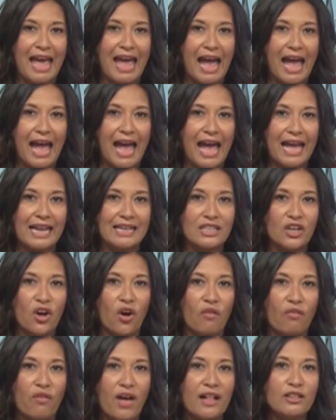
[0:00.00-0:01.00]
and
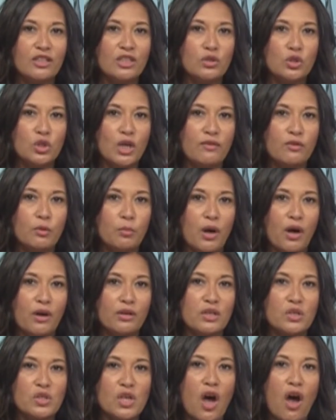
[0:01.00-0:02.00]
our valued travel
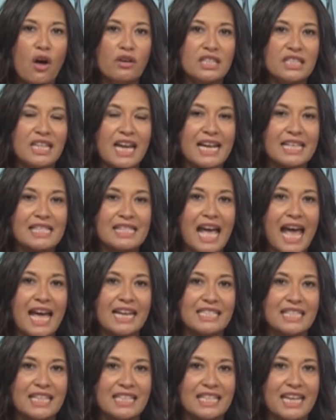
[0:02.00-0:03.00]
partners, honoured guests
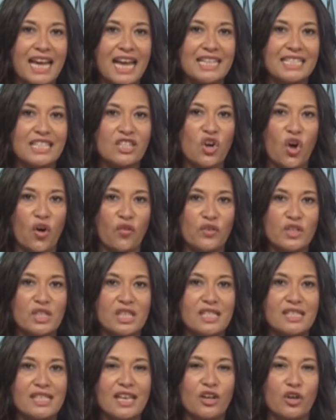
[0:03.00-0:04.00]
and dedicated
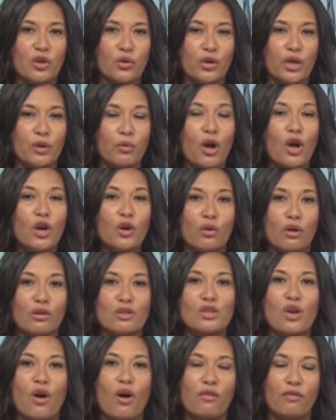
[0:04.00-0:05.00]
officers and crew
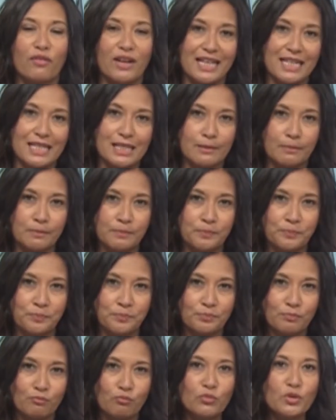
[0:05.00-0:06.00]
across our fleet."
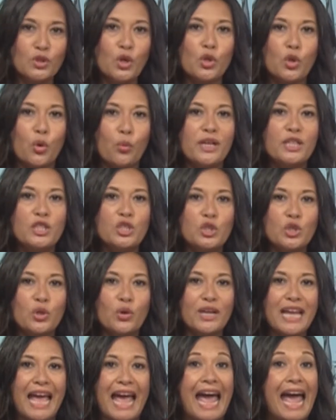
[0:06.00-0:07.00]
Norwegian
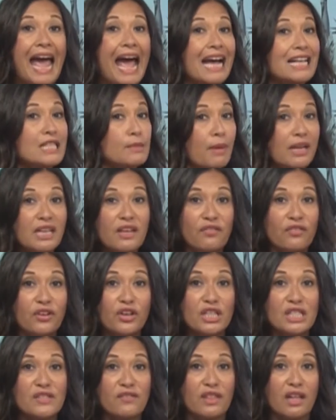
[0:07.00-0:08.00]
Joy has many
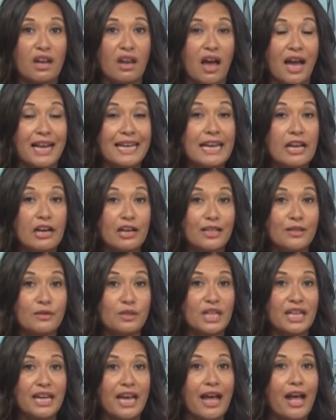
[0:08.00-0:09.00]
firsts for the line,
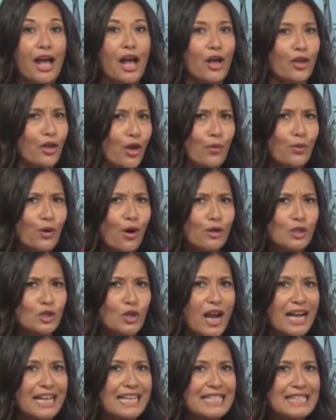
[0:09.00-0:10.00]
including a go-kart
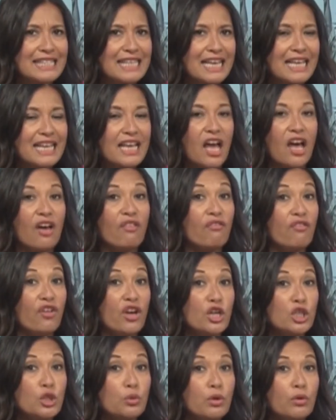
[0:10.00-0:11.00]
track at sea, a
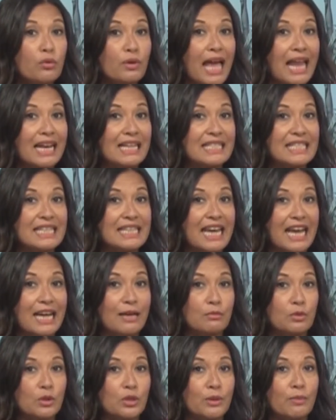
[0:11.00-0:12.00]
virtual reality
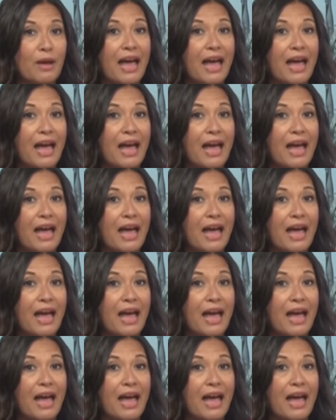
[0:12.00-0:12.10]
games room